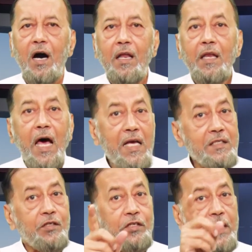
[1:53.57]
Allah
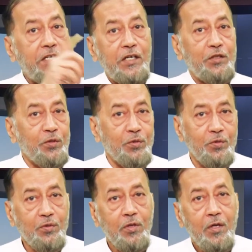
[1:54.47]
has created
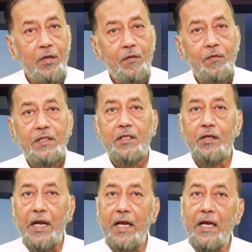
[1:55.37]
you with
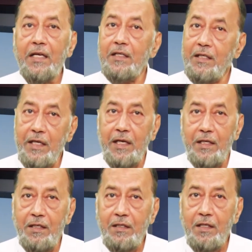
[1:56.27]
great care.